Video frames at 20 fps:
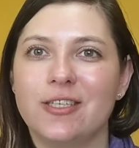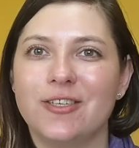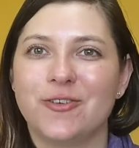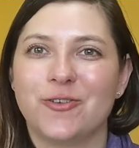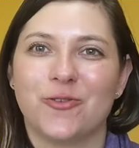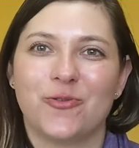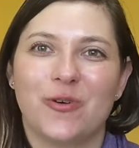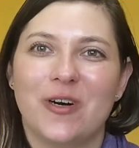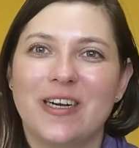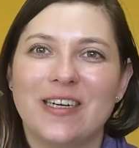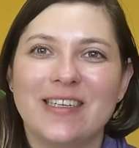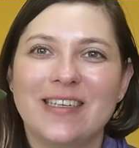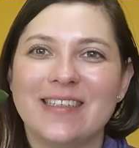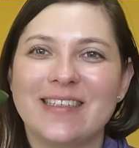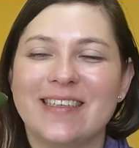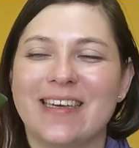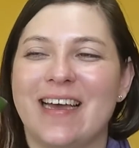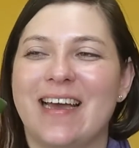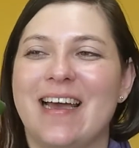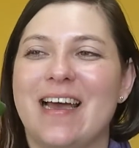you know,
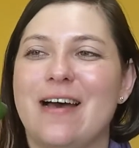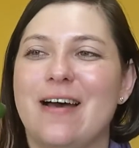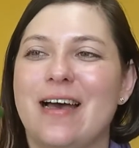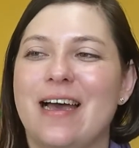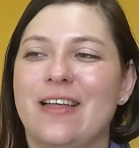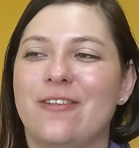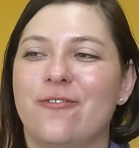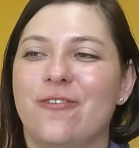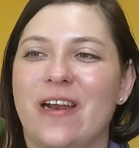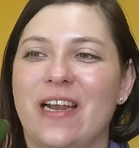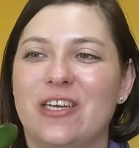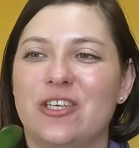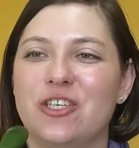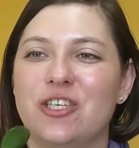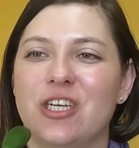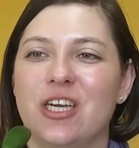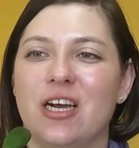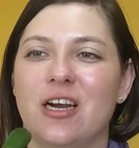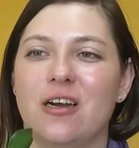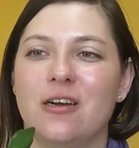world and fresh
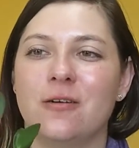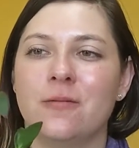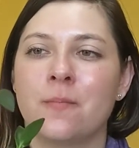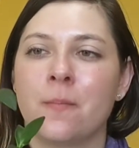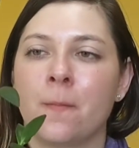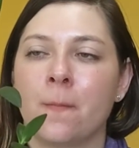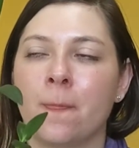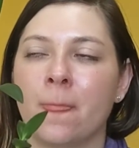air.